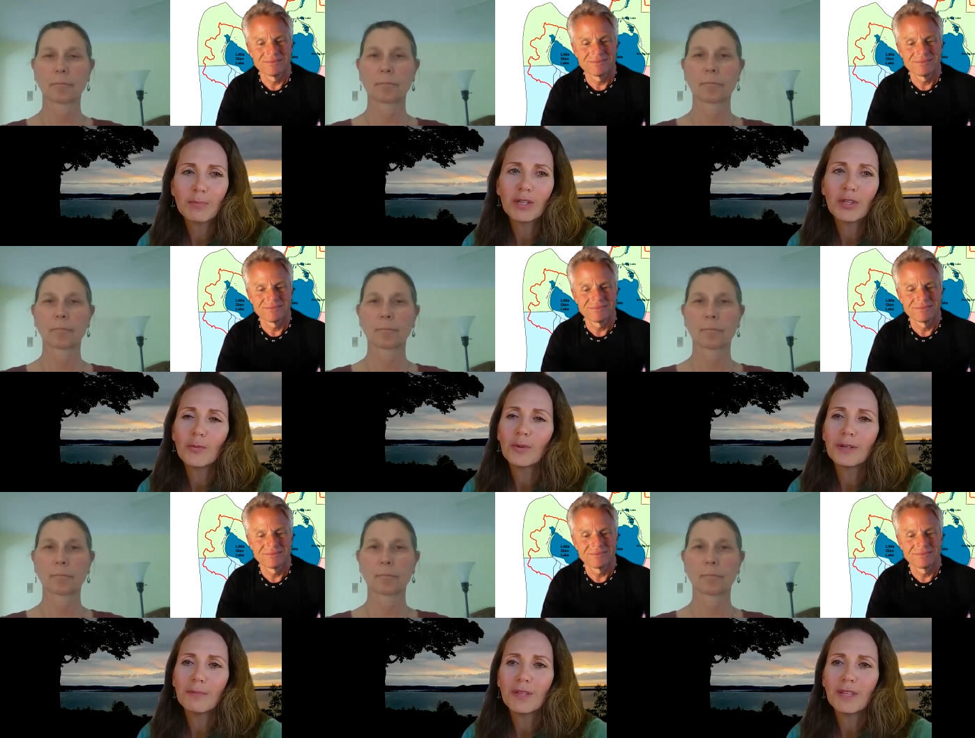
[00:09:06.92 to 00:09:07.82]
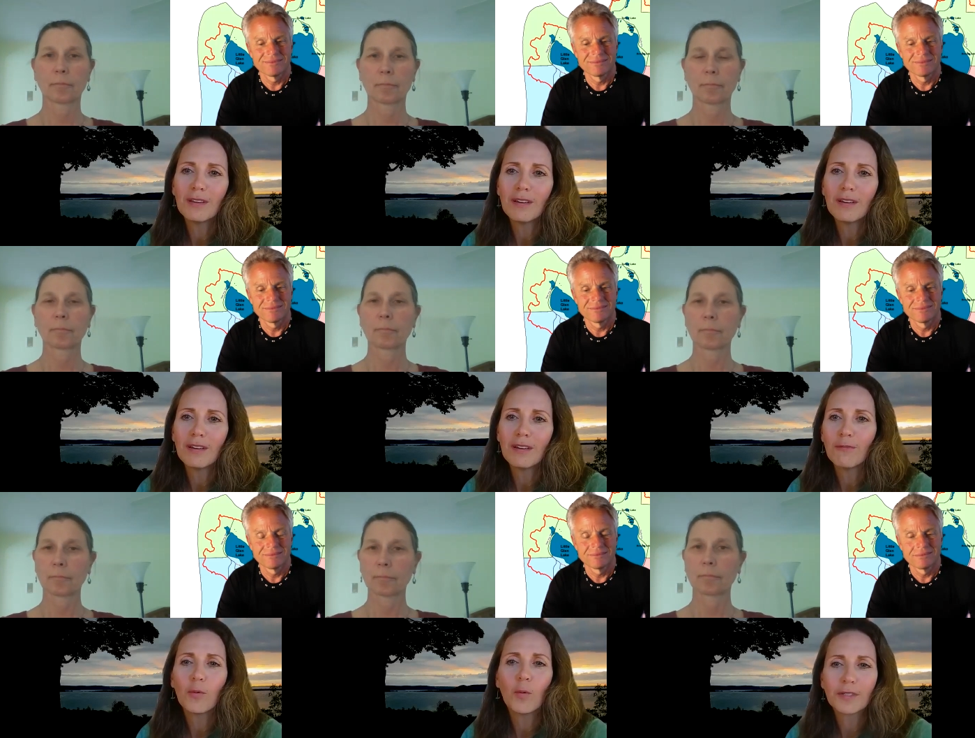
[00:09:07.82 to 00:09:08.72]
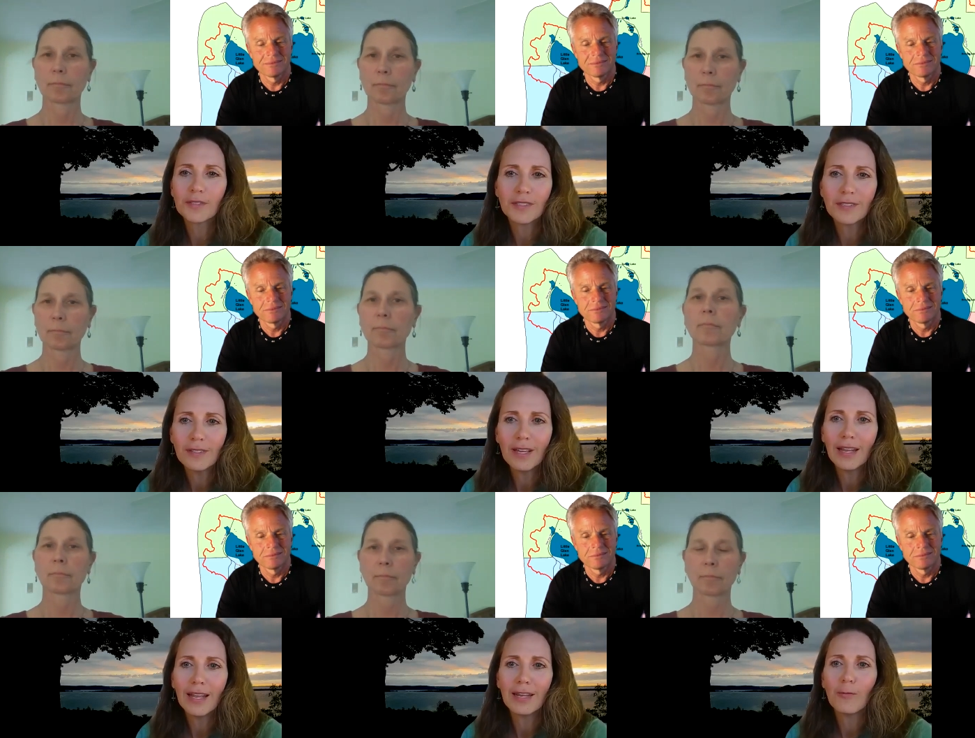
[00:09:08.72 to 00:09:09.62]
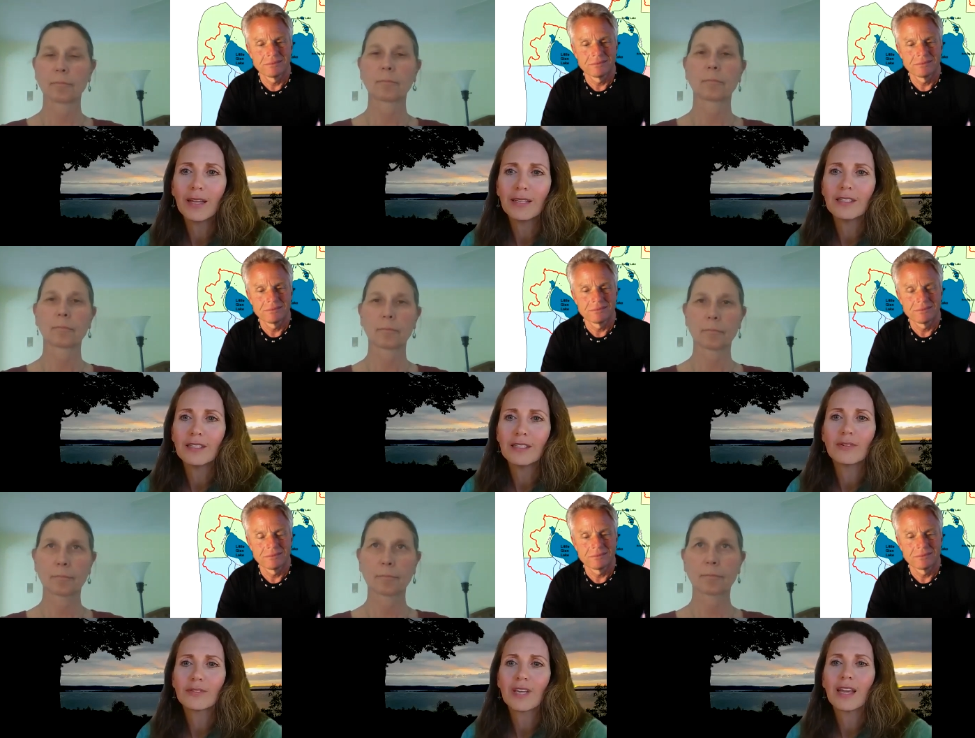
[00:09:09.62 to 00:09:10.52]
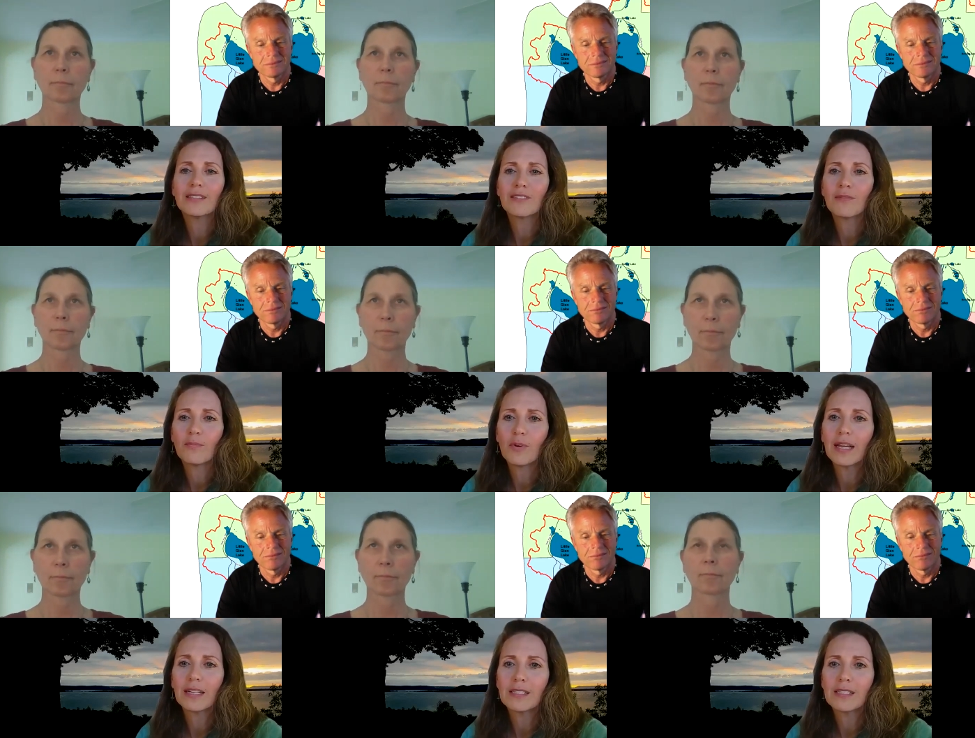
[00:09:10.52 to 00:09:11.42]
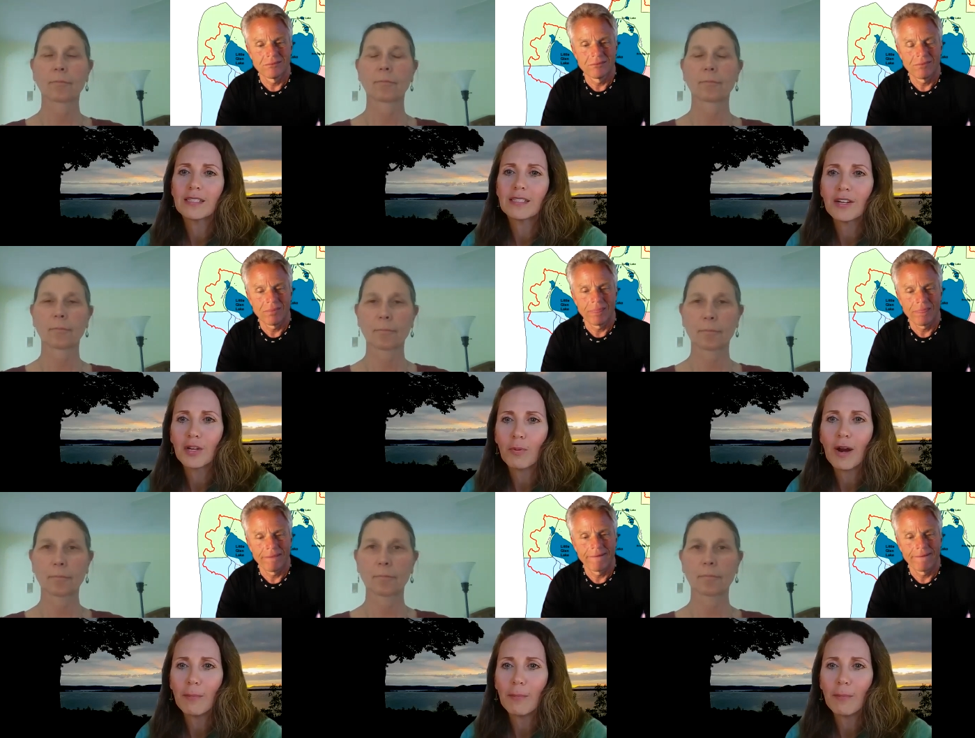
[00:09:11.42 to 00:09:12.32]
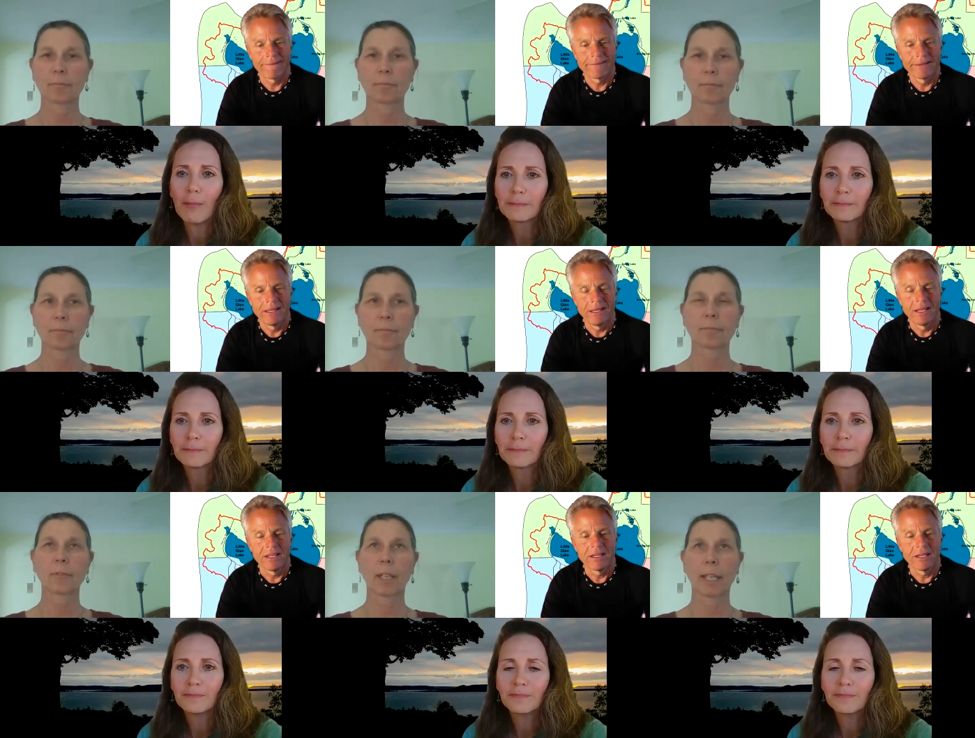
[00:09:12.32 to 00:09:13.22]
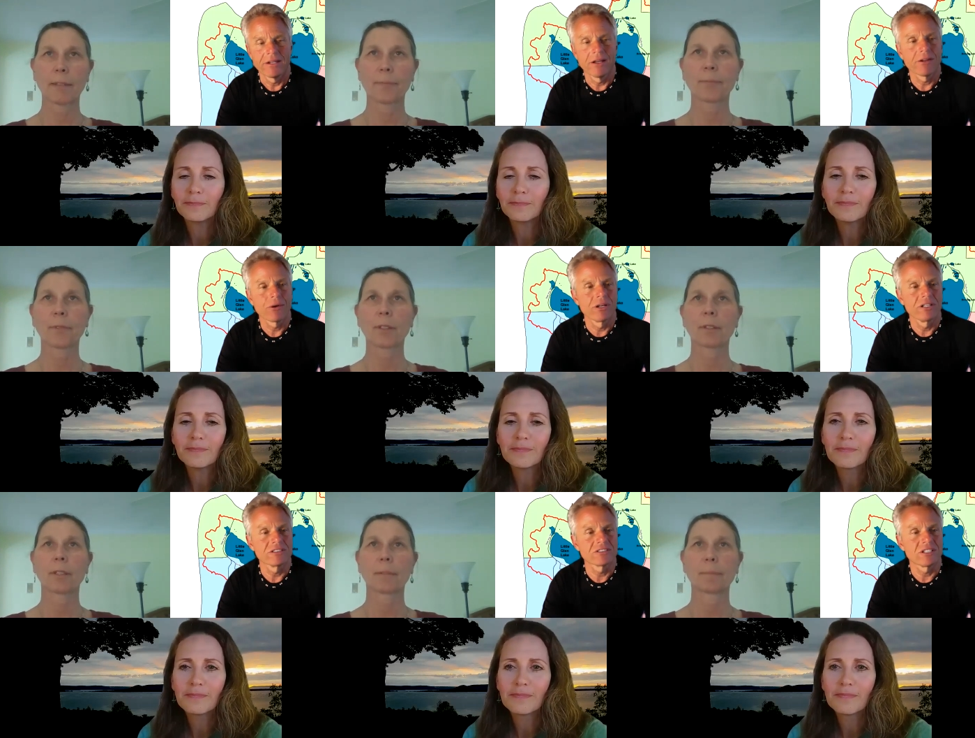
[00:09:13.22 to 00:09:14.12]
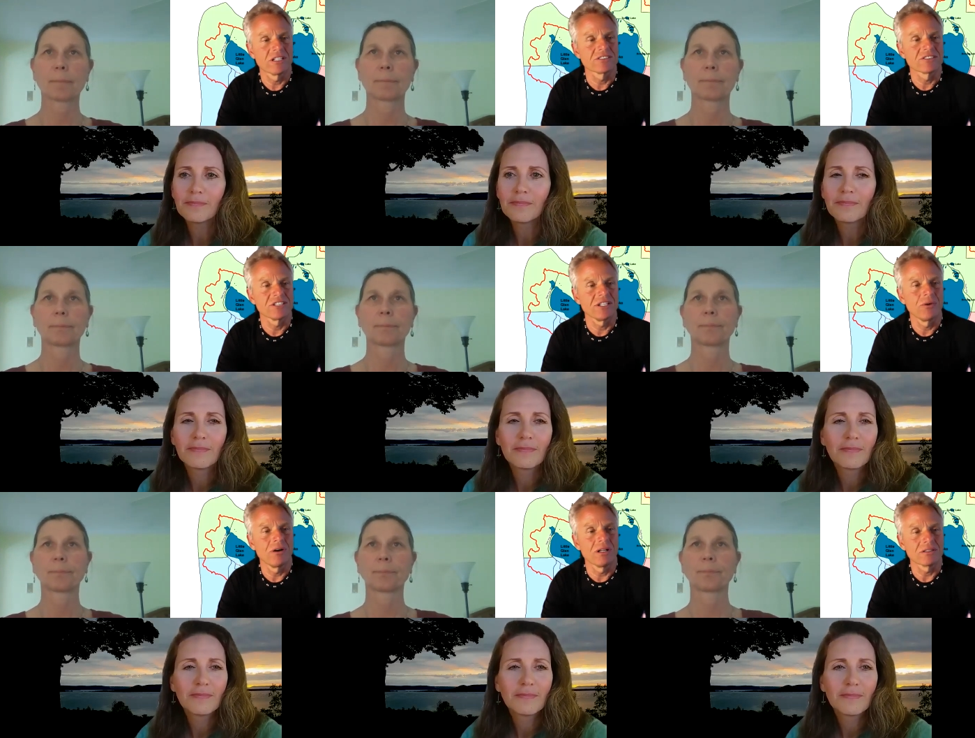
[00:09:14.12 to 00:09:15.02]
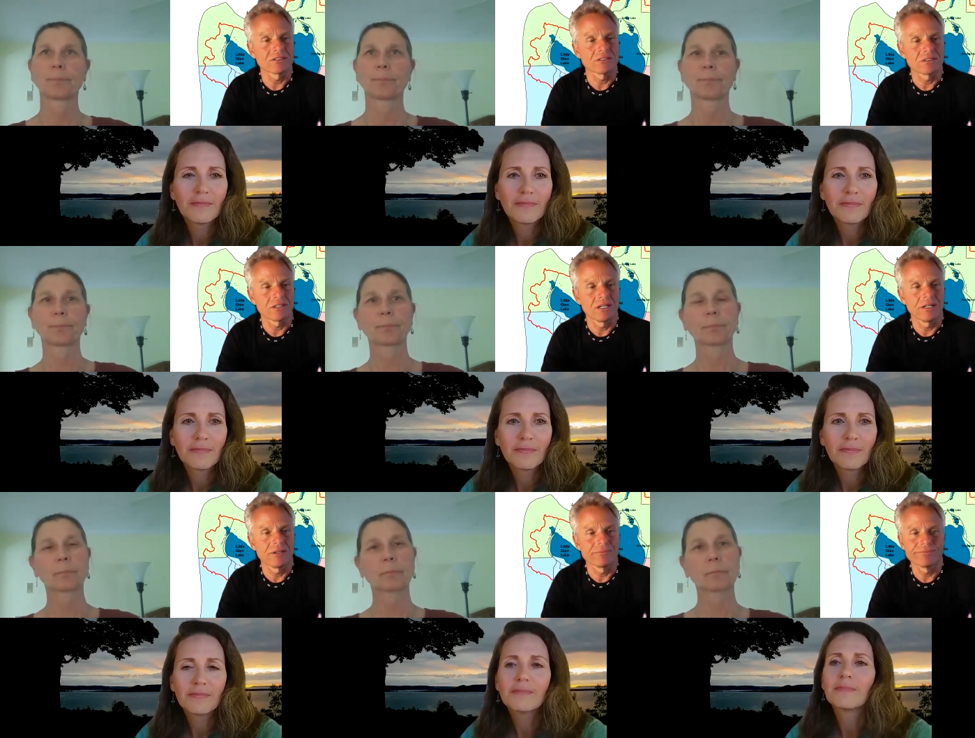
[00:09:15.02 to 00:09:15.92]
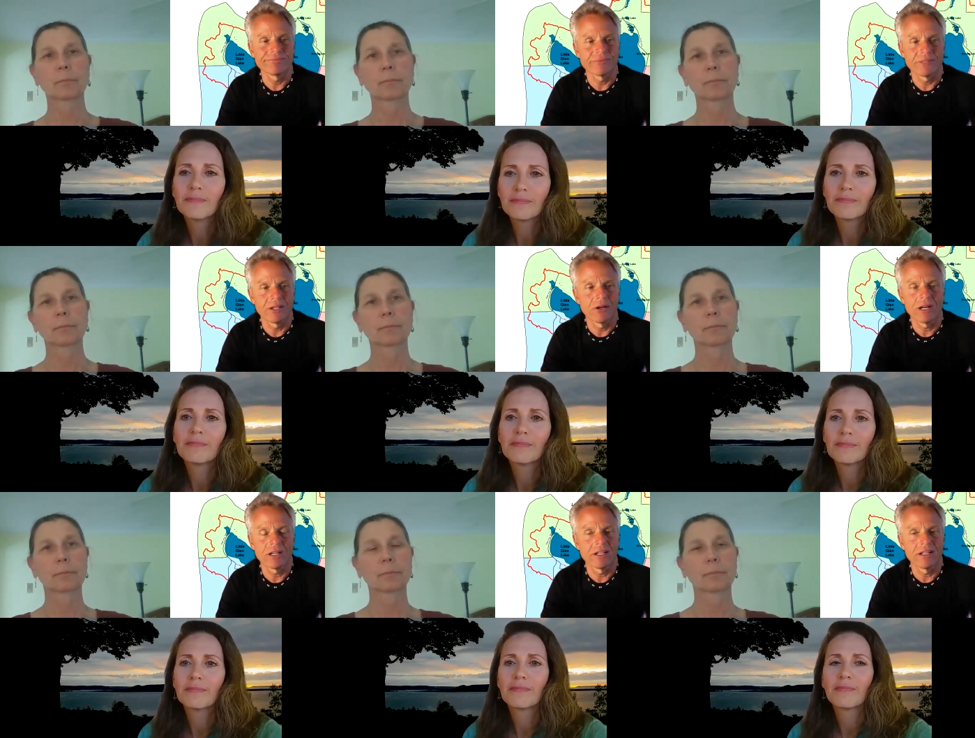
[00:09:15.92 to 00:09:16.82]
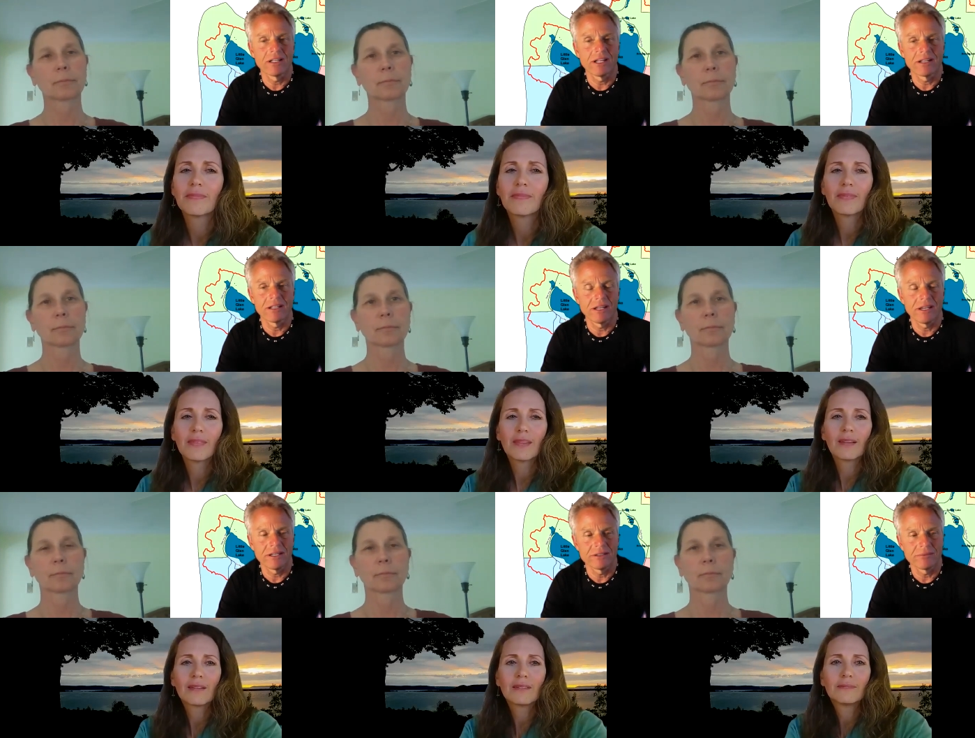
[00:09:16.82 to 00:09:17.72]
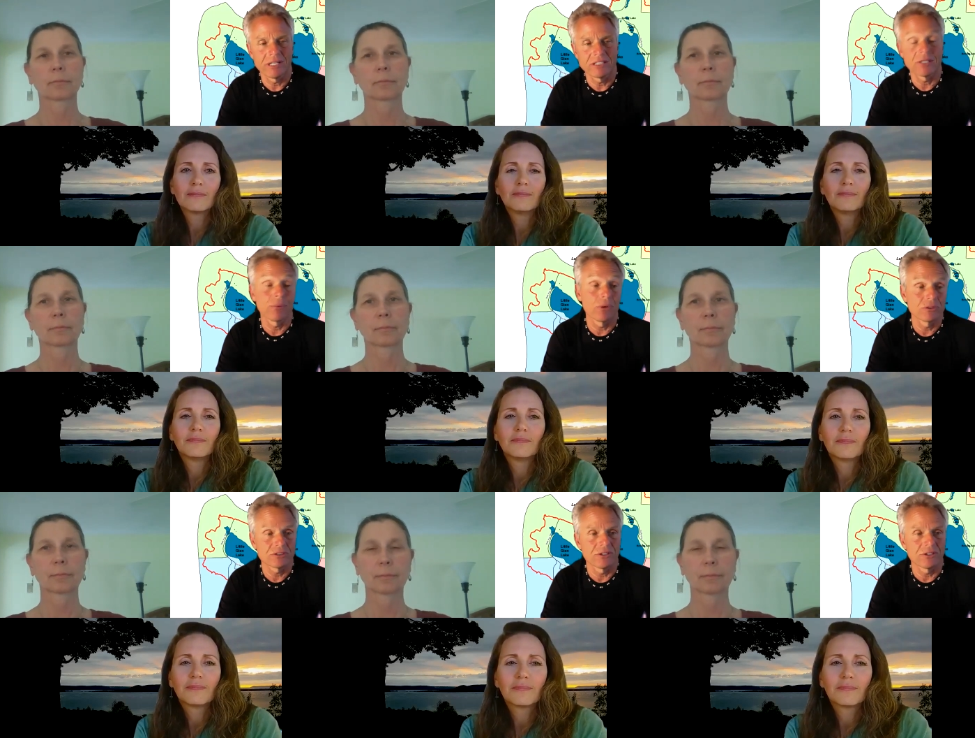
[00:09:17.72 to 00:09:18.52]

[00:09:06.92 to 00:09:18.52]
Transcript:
Speaker 1: but you wouldn't be uh, forced in any way to do those kinds of practices on your property.
Speaker 2: Mm-hmm. Okay. Another one is uh, seawalls. Um, you know, on an inland lake, as opposed to